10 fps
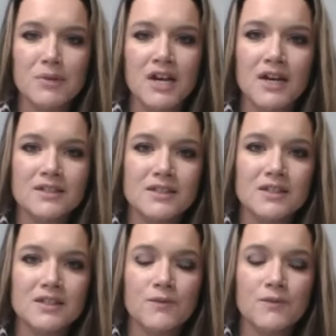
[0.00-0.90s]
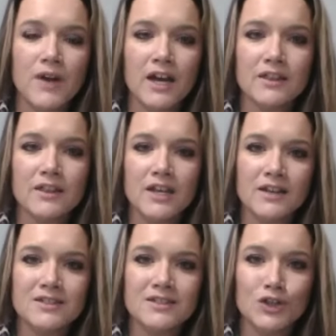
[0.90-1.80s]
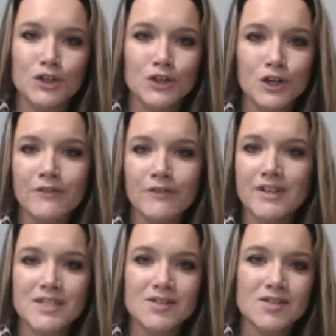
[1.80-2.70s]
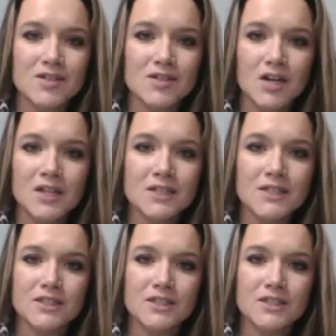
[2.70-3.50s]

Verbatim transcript: but the fact that you're nervous to start